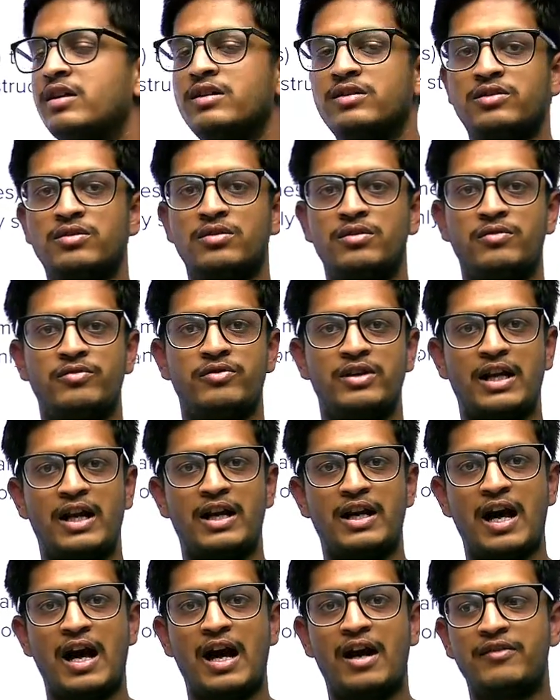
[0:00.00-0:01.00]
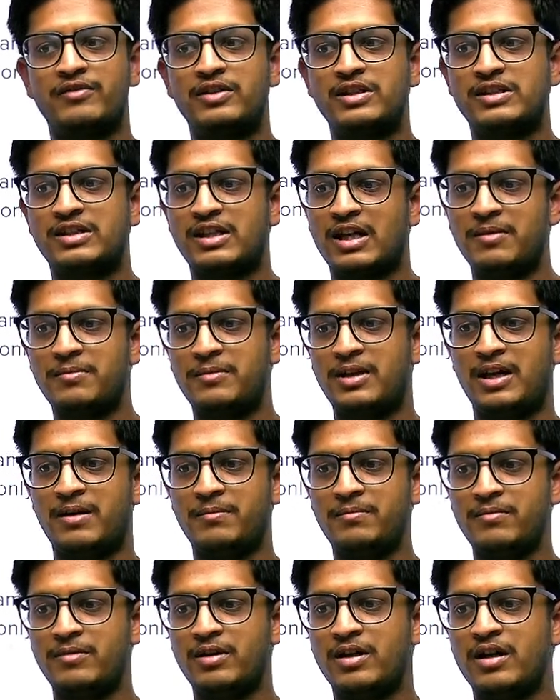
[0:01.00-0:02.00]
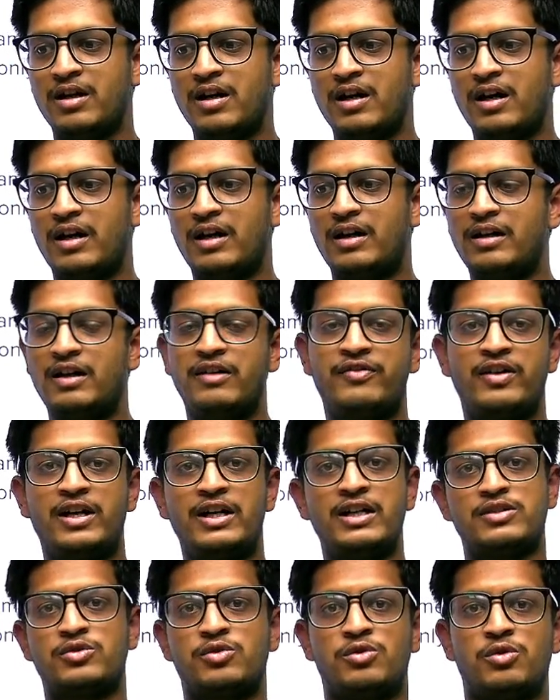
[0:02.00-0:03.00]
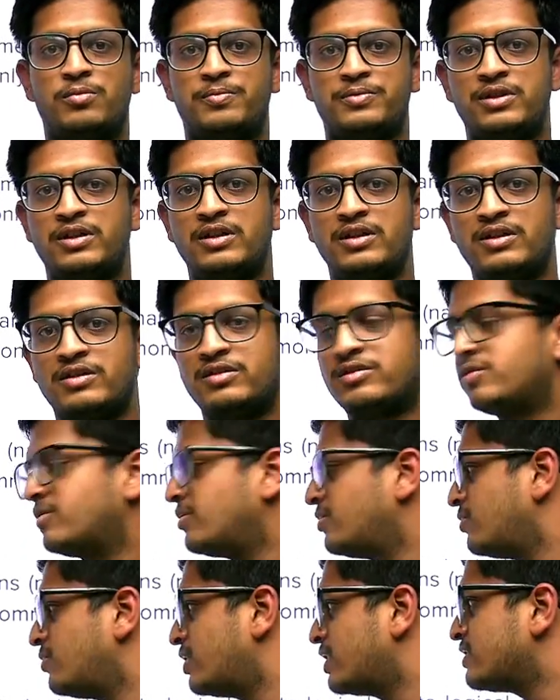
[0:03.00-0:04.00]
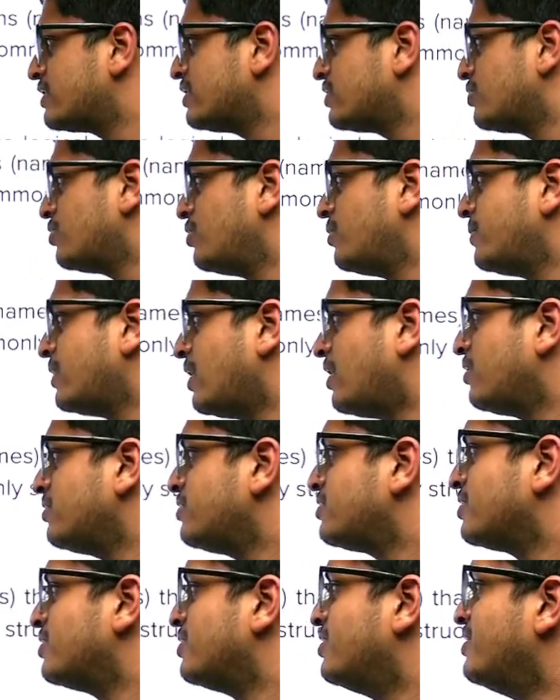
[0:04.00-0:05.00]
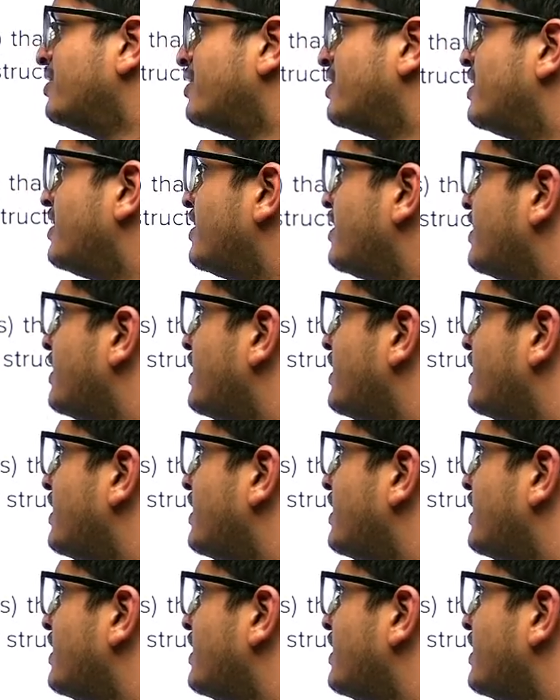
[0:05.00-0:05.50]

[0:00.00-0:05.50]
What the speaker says: so we can have the same name in different scopes. So what is a scope now? So